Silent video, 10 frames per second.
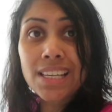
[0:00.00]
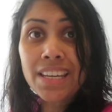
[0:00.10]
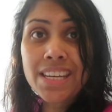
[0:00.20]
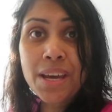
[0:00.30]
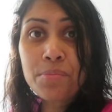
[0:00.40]

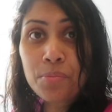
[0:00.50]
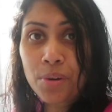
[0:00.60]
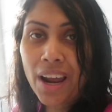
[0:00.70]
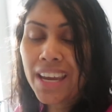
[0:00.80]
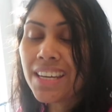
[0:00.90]
sunny and
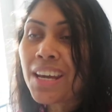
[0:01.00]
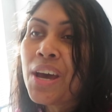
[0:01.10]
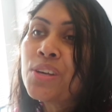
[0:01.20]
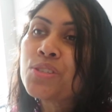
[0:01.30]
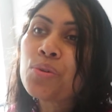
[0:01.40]
bright
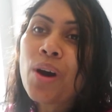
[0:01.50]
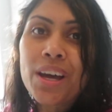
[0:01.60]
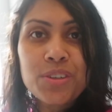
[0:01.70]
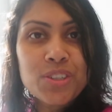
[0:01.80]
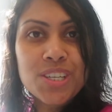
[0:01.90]
so
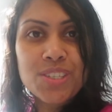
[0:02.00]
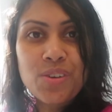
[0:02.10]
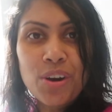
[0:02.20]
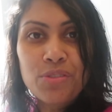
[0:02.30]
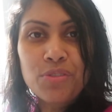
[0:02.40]
Anuj has
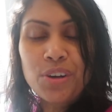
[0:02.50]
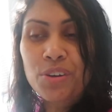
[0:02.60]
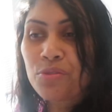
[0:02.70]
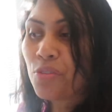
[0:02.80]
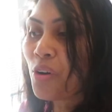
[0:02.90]
gone for a